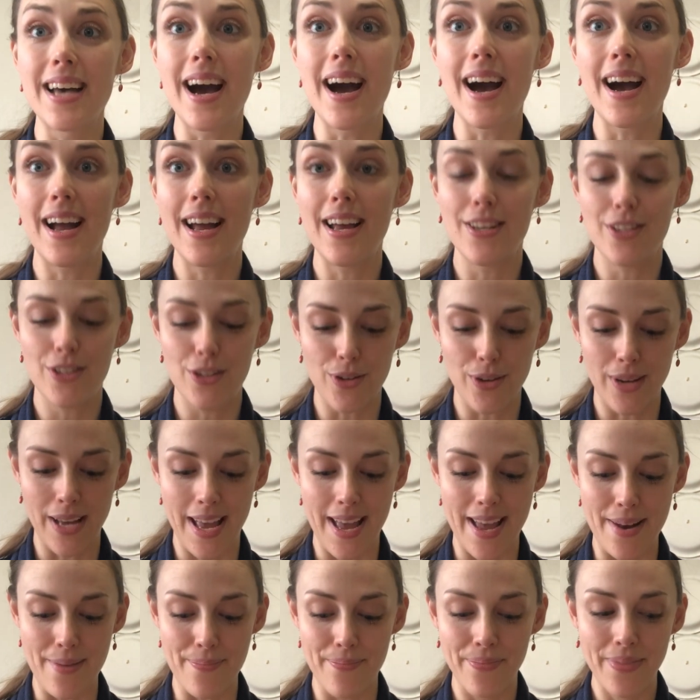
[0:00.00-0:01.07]
as high as you
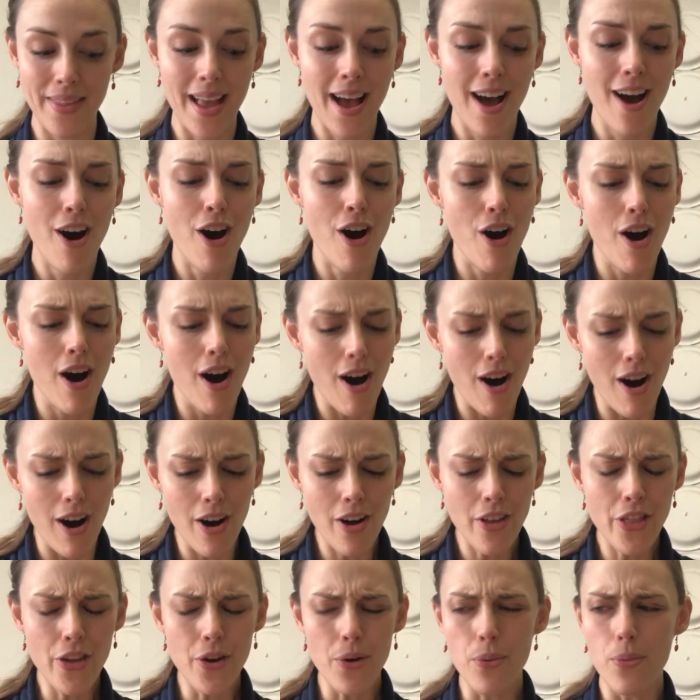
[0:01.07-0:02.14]
can.
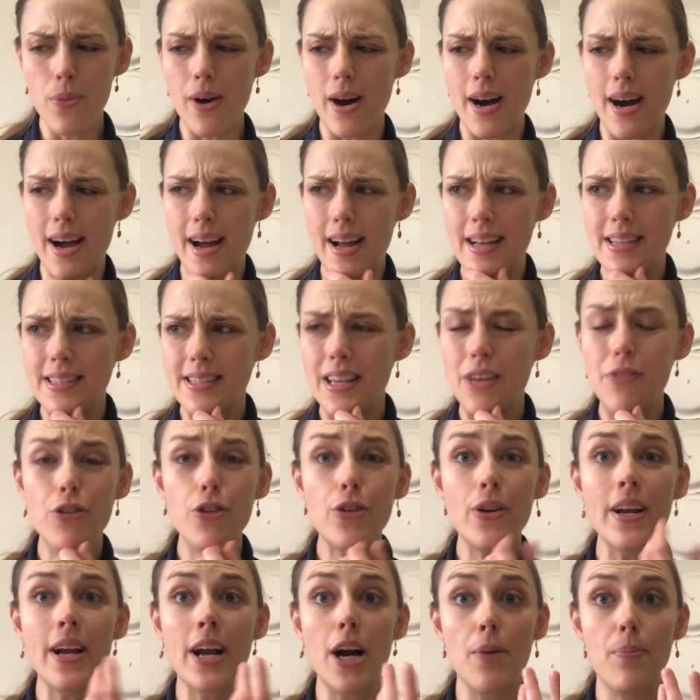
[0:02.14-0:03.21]
Otherwise, if
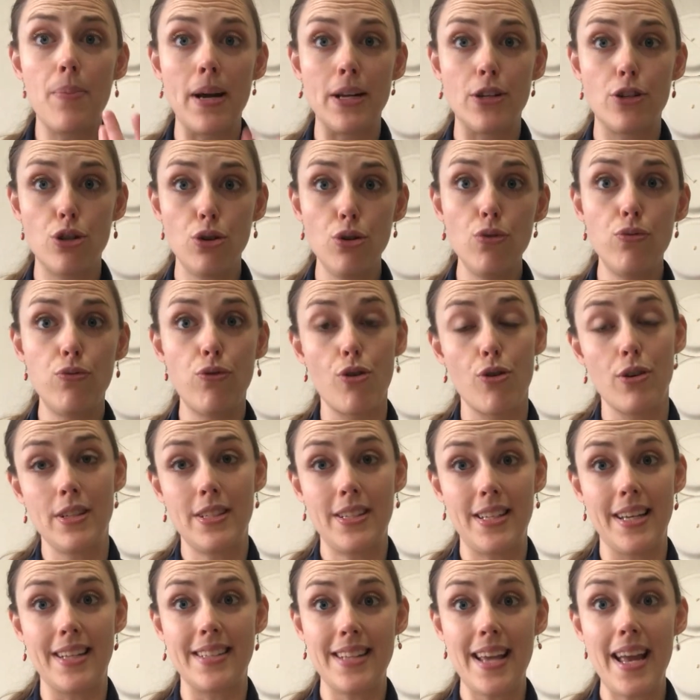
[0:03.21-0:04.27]
you can count by two, four,
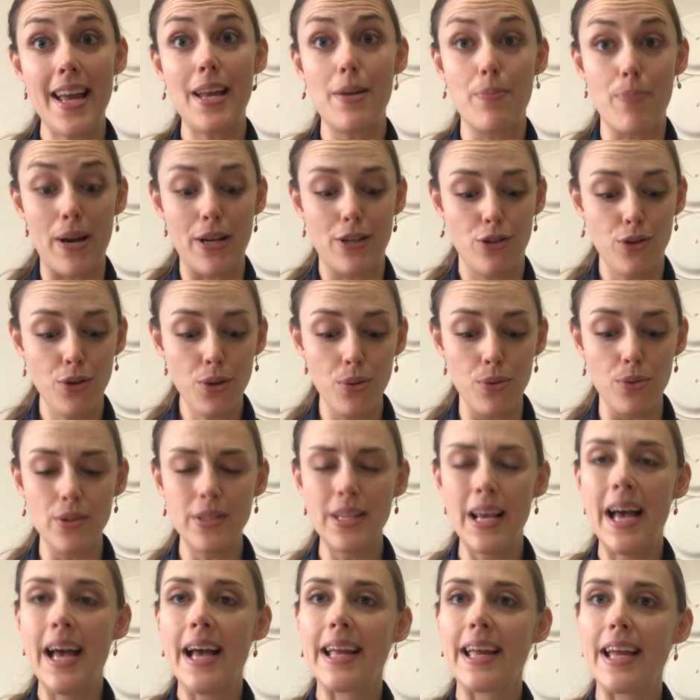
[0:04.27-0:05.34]
six, eight, by
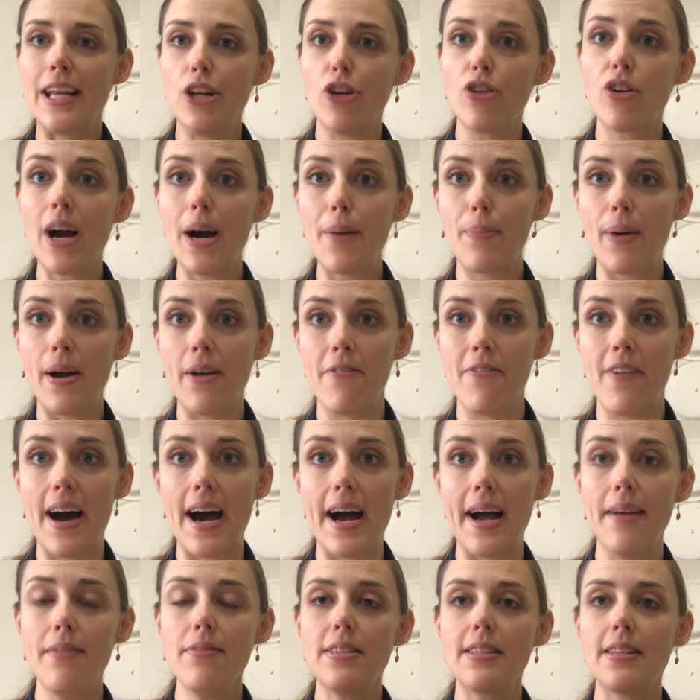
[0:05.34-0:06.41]
twos, can you count by
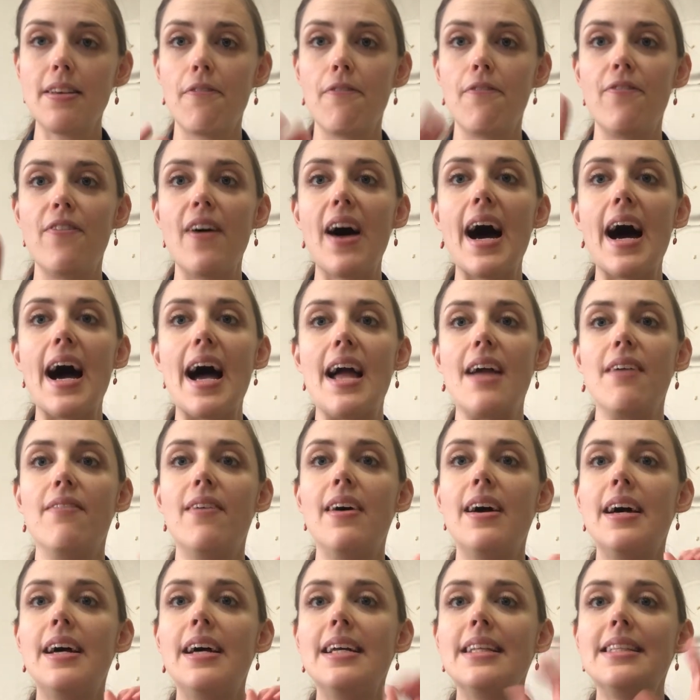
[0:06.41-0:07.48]
fives? Five,
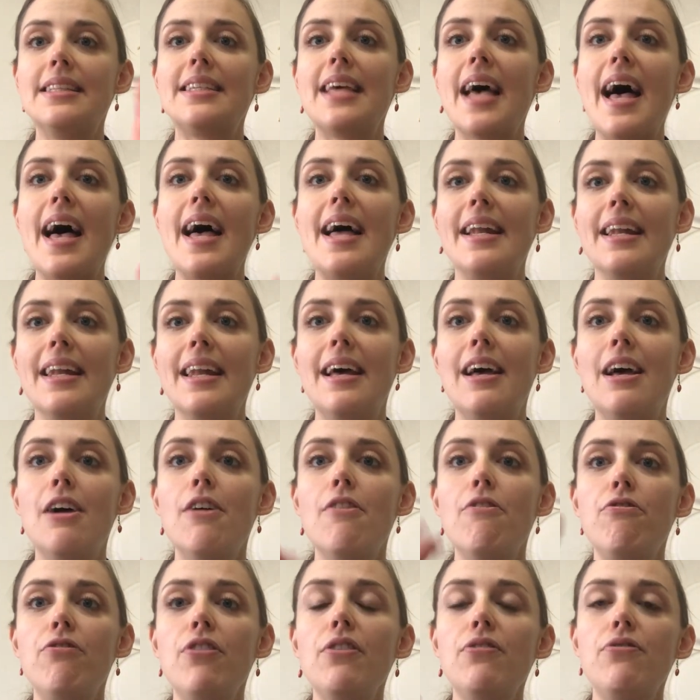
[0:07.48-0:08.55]
10,
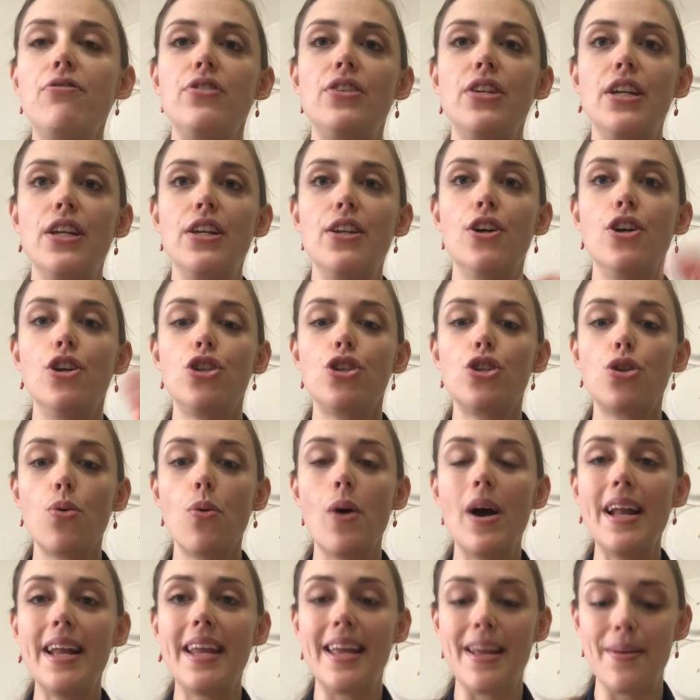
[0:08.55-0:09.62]
15,
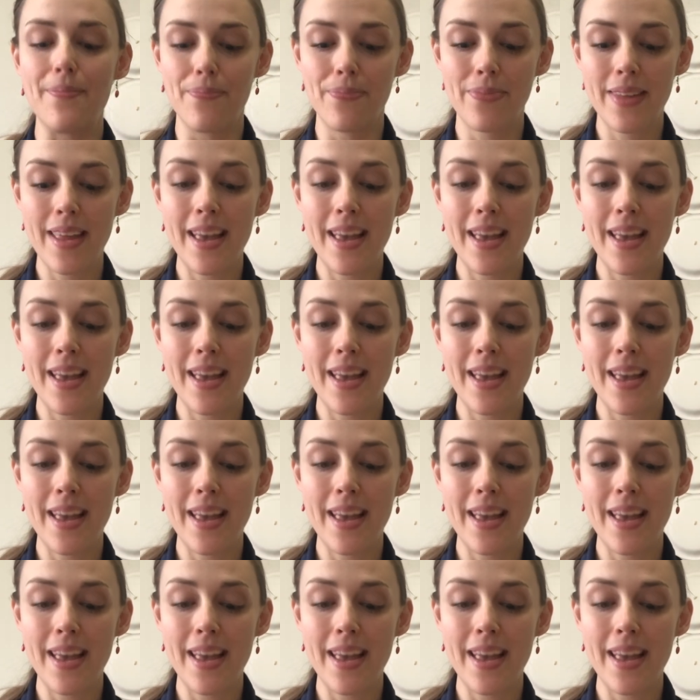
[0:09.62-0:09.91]
20.